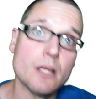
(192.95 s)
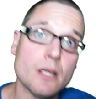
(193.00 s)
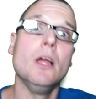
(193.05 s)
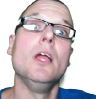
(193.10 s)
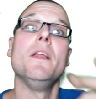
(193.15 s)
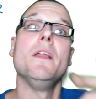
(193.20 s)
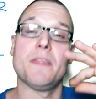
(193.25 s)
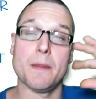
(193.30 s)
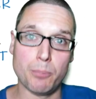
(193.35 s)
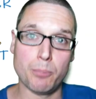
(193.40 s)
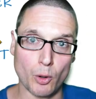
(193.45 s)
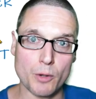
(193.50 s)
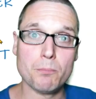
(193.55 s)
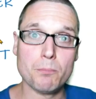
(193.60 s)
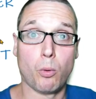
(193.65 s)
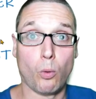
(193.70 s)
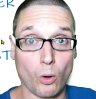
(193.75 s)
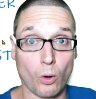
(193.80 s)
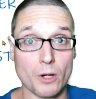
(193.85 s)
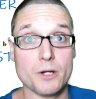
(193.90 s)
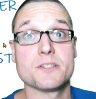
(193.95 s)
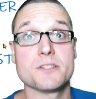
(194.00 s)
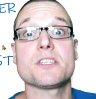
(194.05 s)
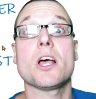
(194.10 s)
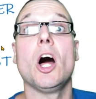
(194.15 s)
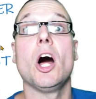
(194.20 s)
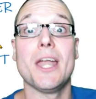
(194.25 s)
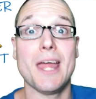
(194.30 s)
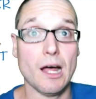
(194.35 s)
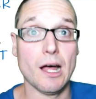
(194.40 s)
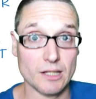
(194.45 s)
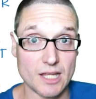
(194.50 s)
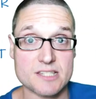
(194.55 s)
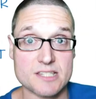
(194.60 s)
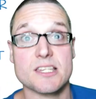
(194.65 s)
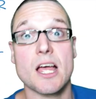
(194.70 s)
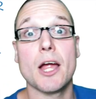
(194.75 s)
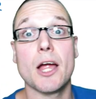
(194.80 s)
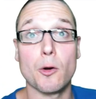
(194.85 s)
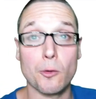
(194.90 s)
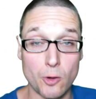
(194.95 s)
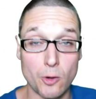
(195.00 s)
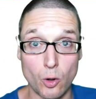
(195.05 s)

they put importance on LSI or co